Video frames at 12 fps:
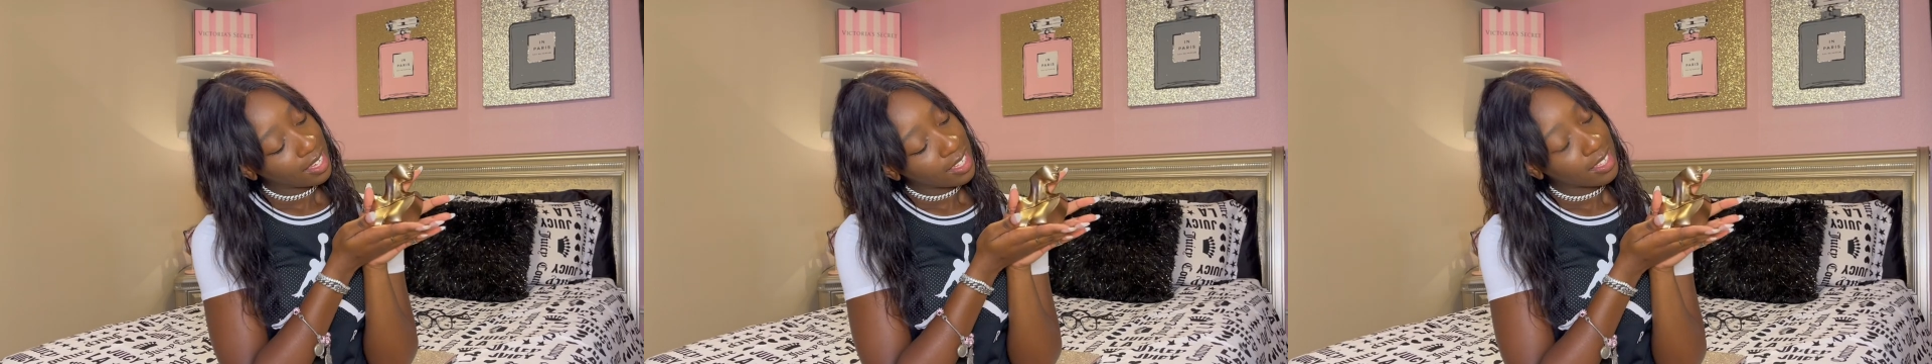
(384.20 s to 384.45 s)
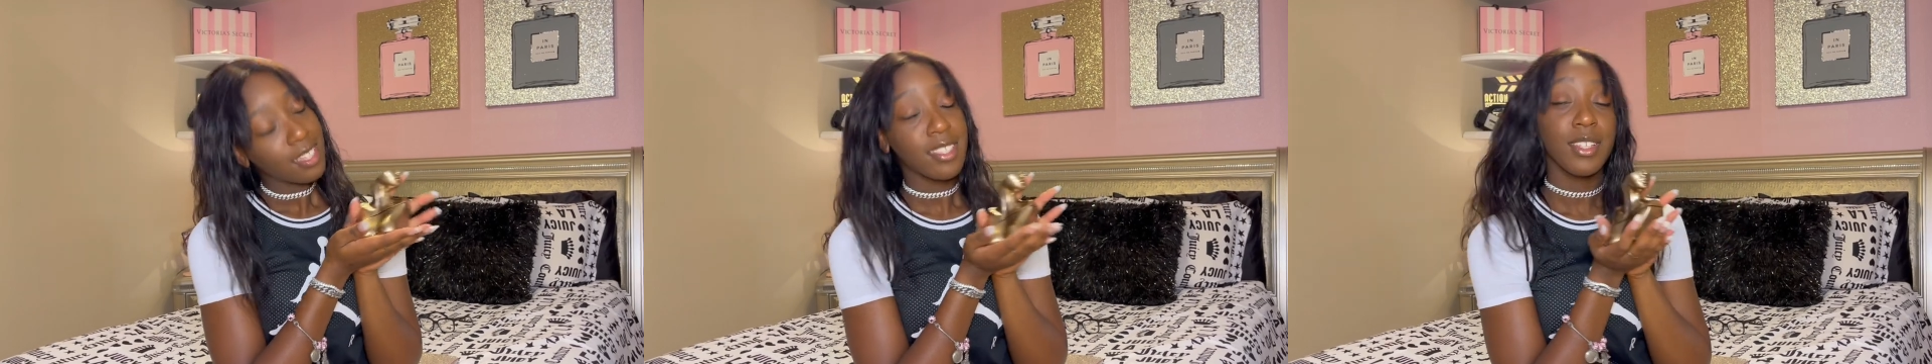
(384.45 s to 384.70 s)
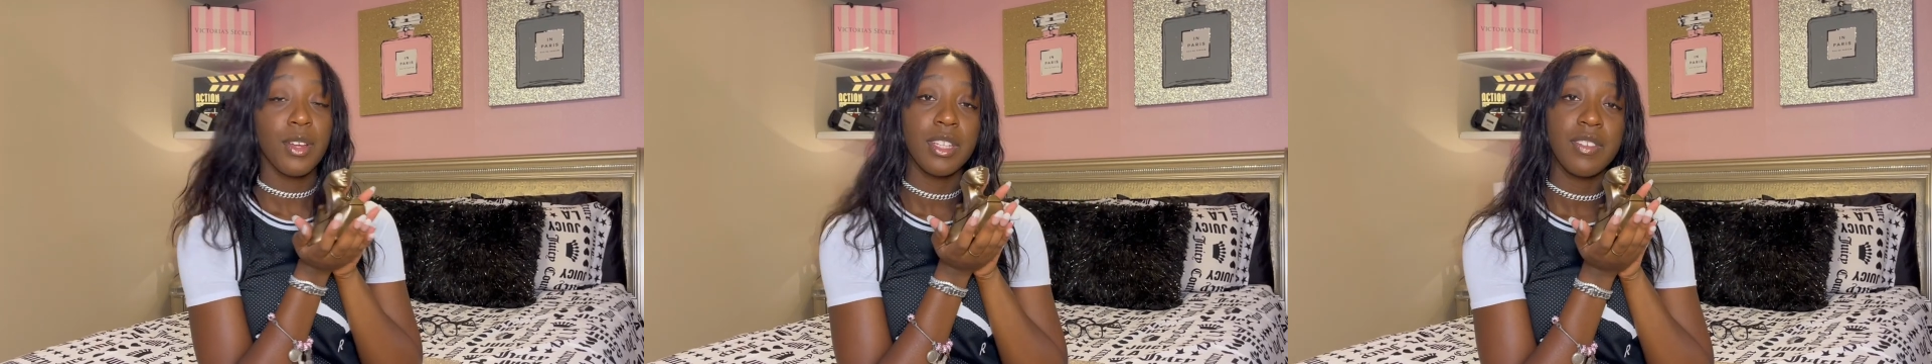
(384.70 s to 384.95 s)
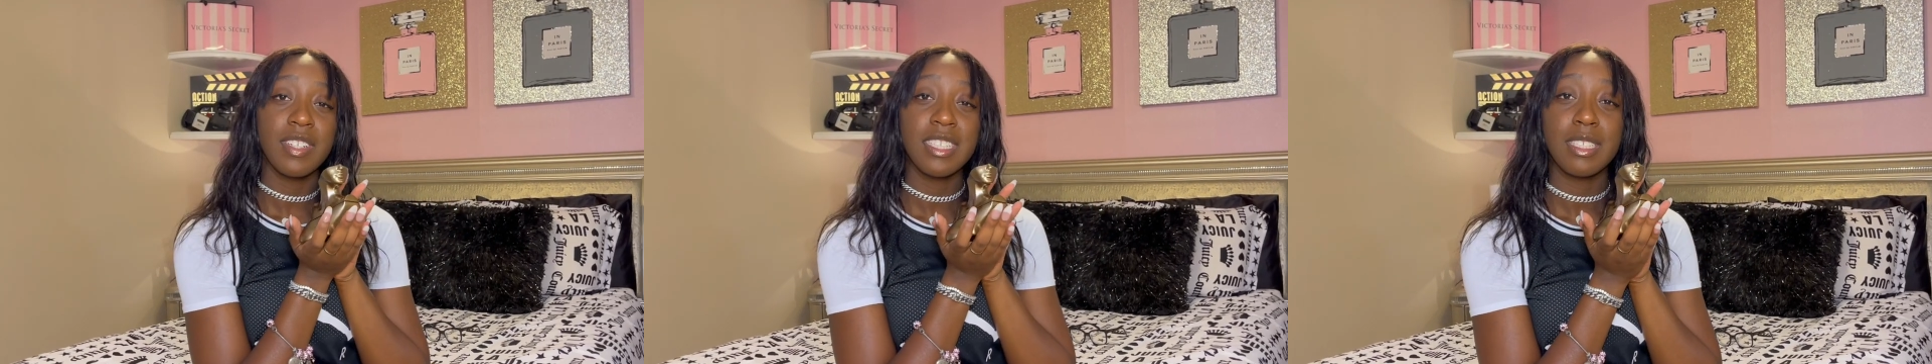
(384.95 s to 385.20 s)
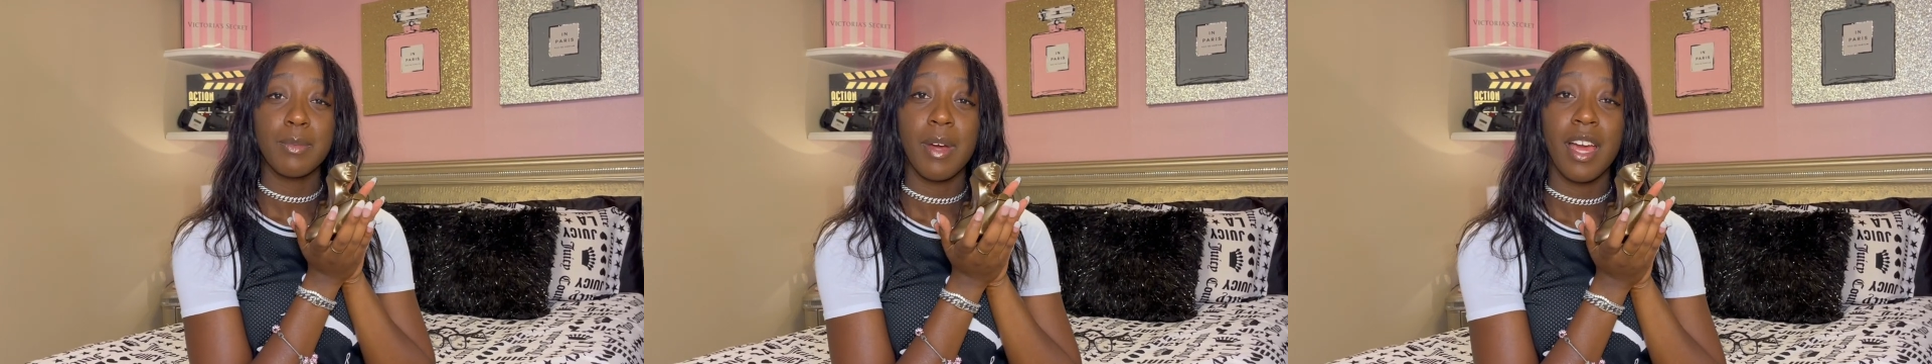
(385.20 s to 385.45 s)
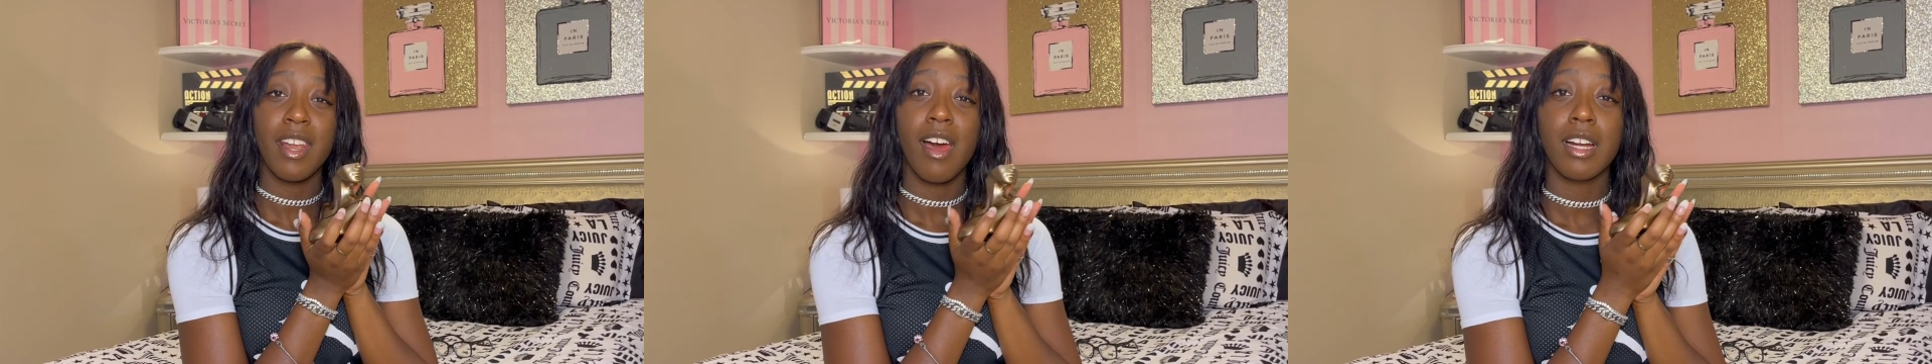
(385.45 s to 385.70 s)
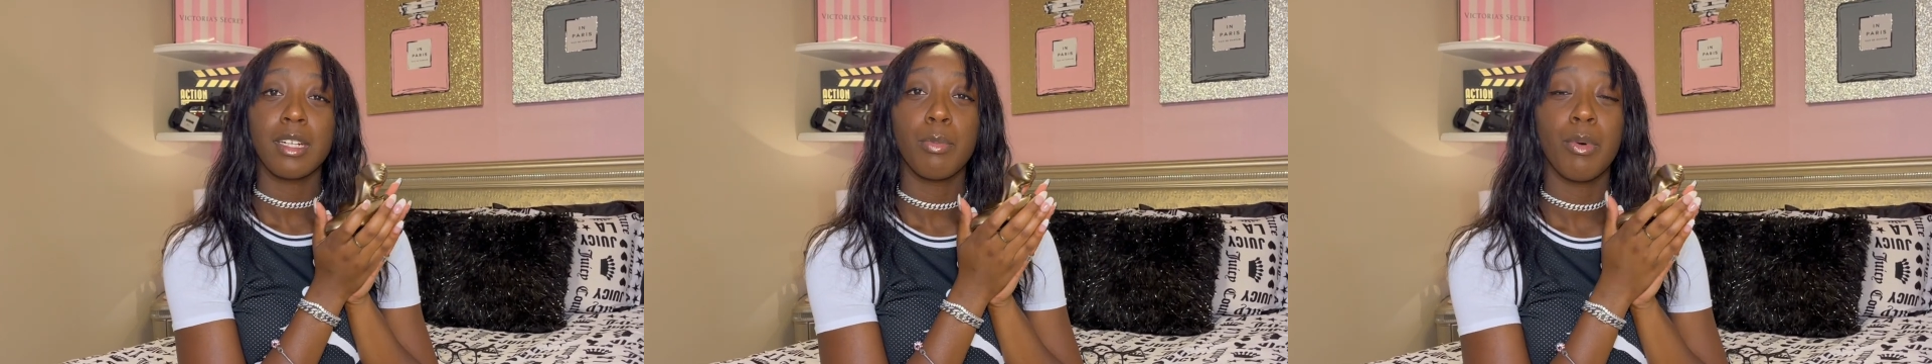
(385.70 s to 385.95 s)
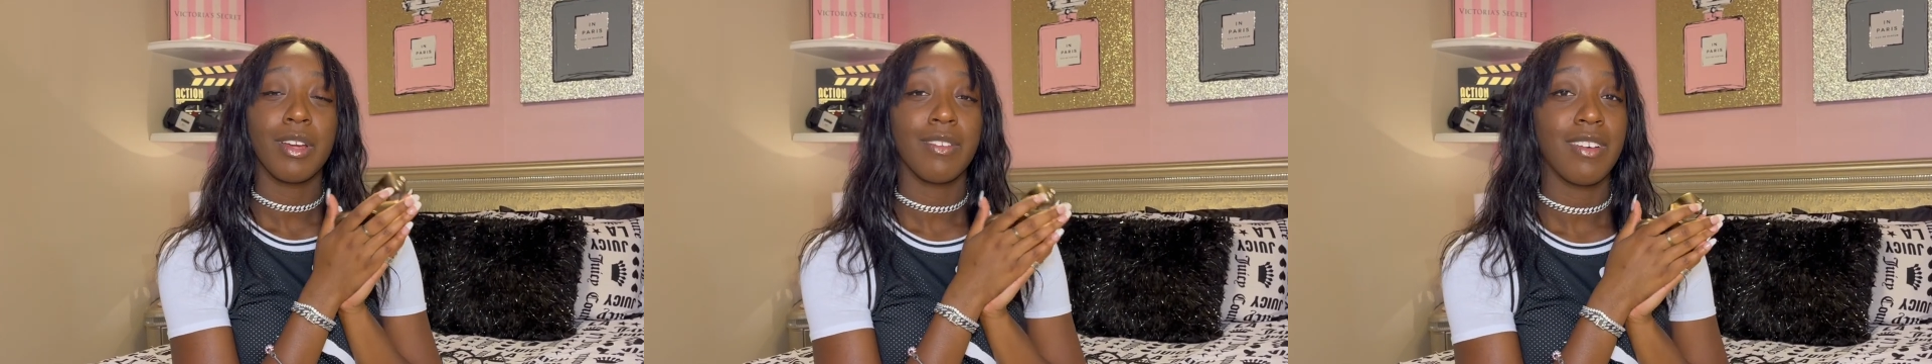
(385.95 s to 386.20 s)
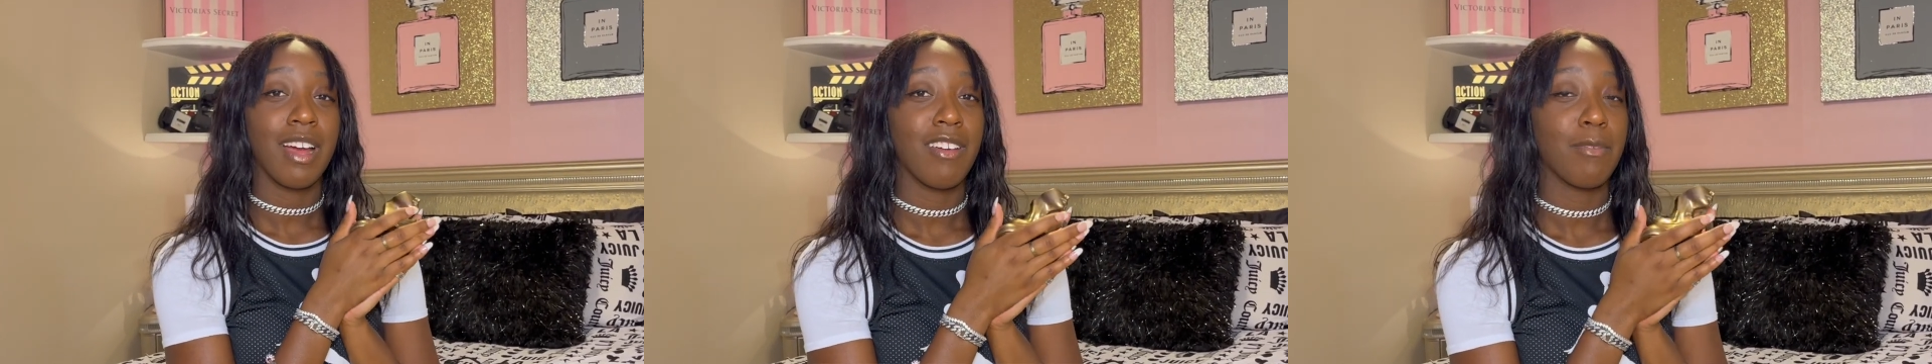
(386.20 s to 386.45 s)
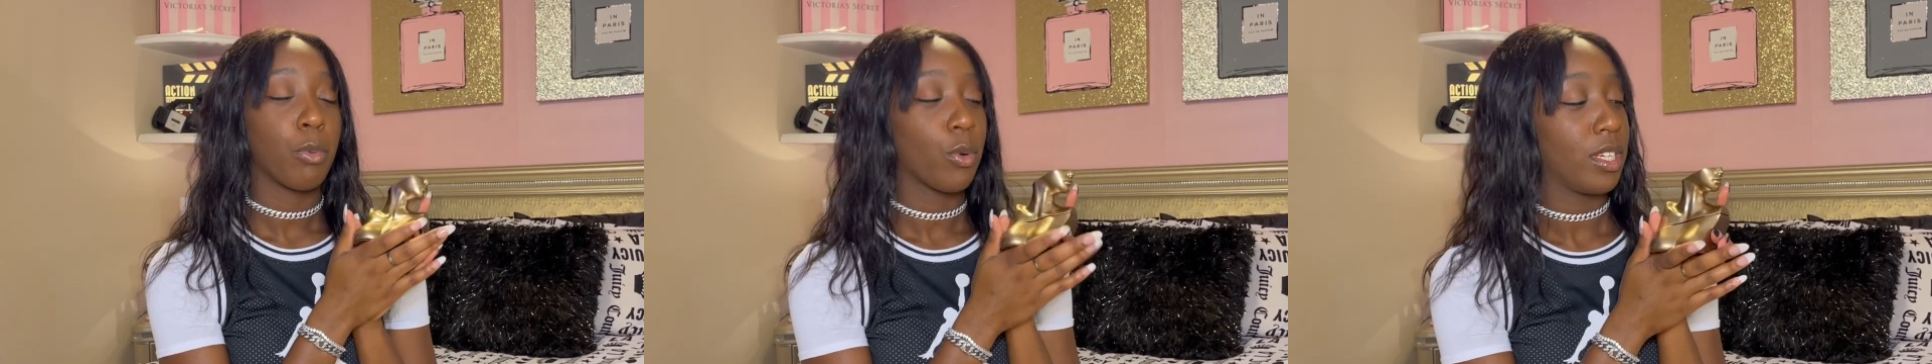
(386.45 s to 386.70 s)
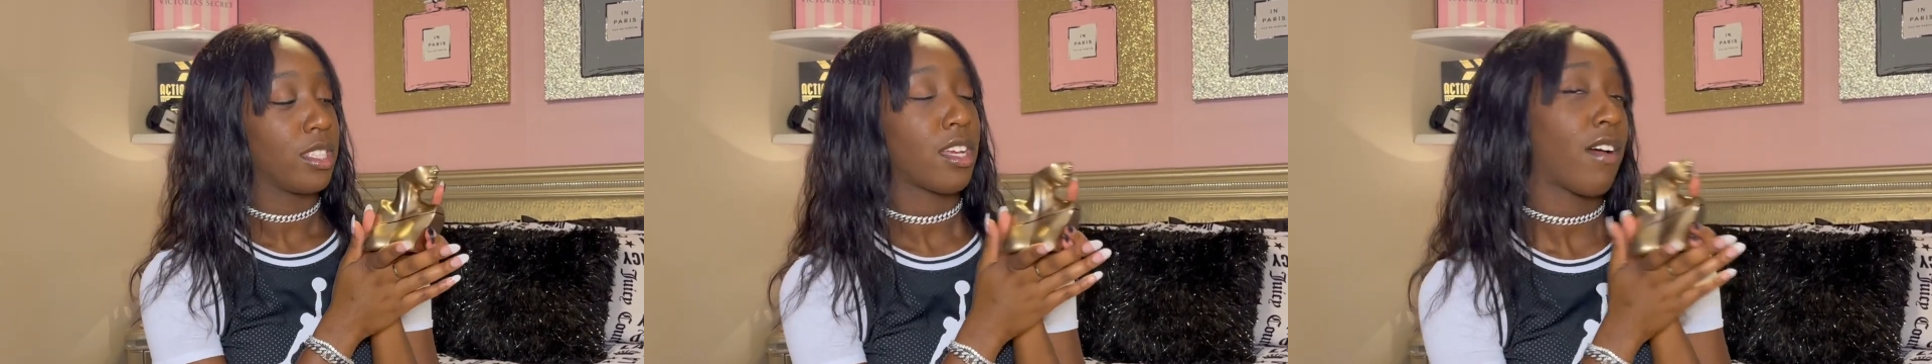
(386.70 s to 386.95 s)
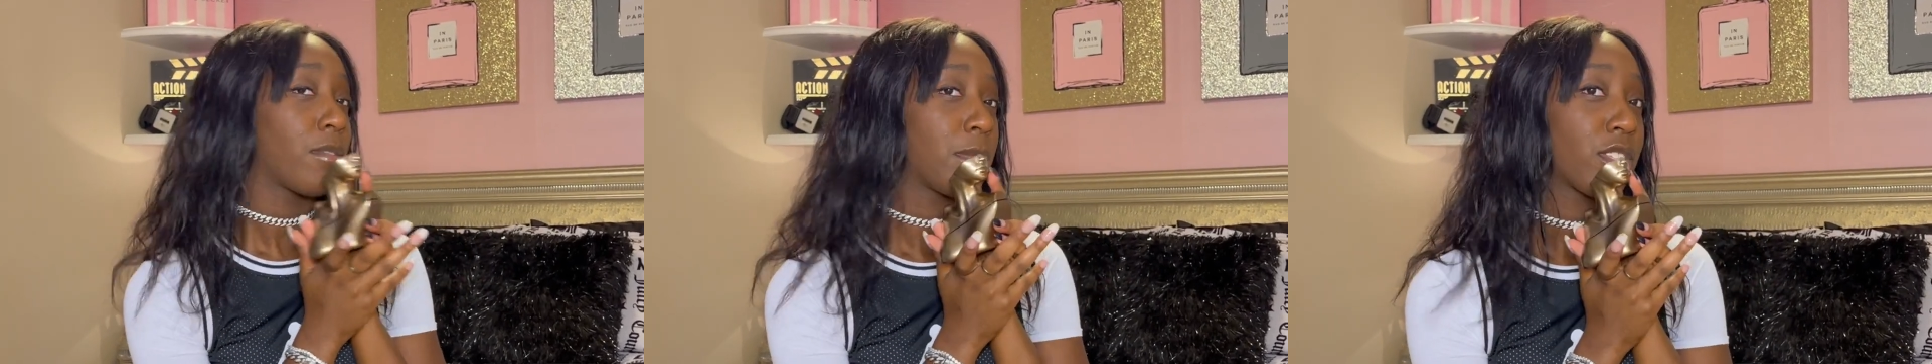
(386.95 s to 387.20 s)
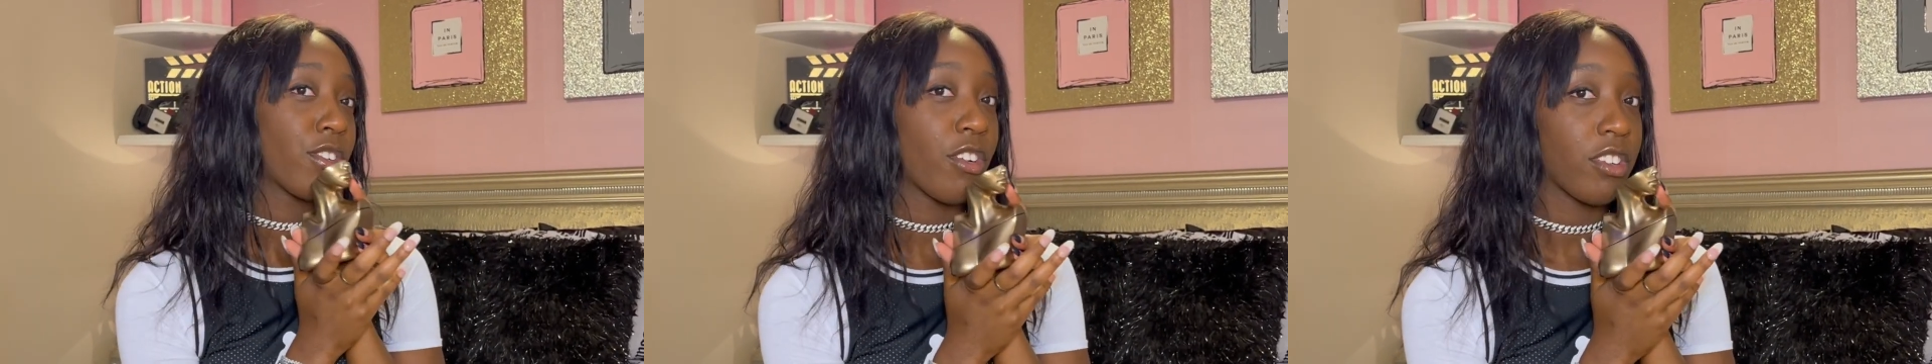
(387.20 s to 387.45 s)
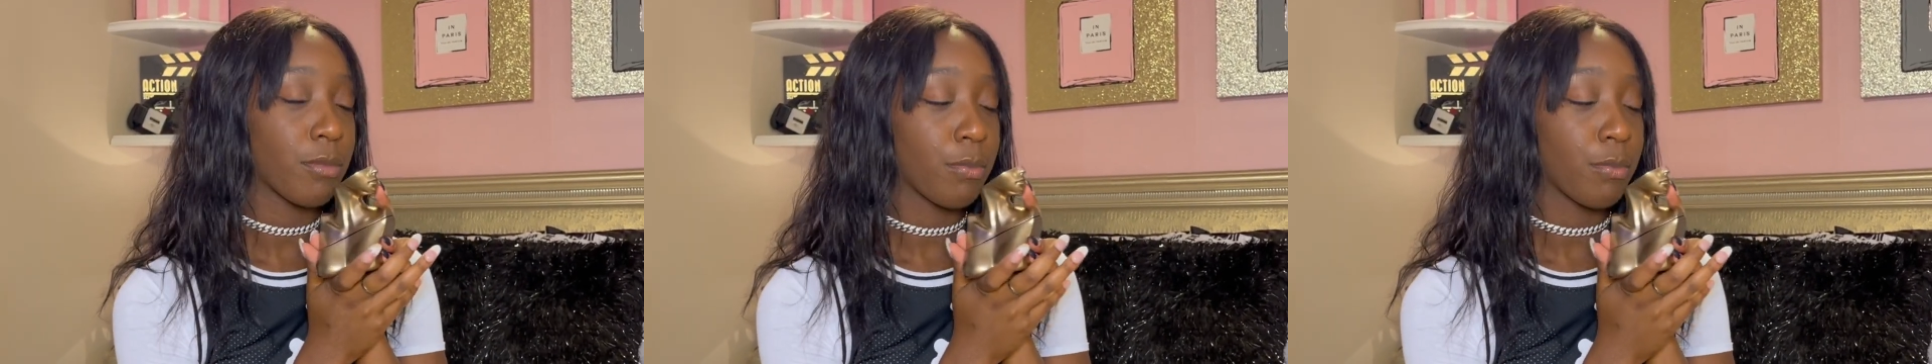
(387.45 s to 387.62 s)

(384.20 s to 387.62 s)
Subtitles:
that's the only reason why I knocked 0.5 points off of Miss Girl's